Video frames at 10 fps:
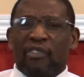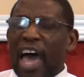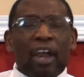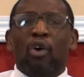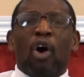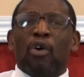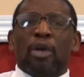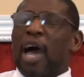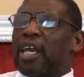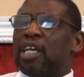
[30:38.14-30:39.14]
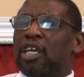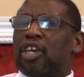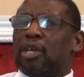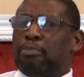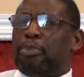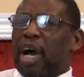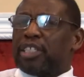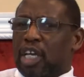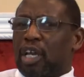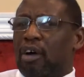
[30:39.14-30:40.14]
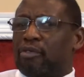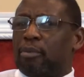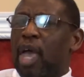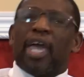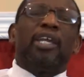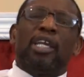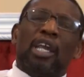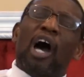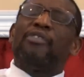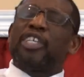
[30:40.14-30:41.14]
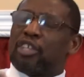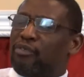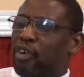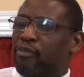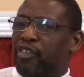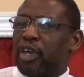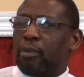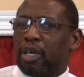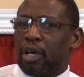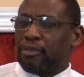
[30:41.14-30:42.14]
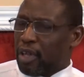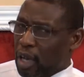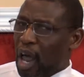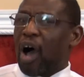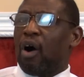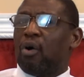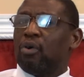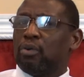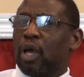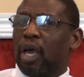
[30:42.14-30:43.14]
if I don't owe anybody anything but to love him, and love is the fulfillment of the law,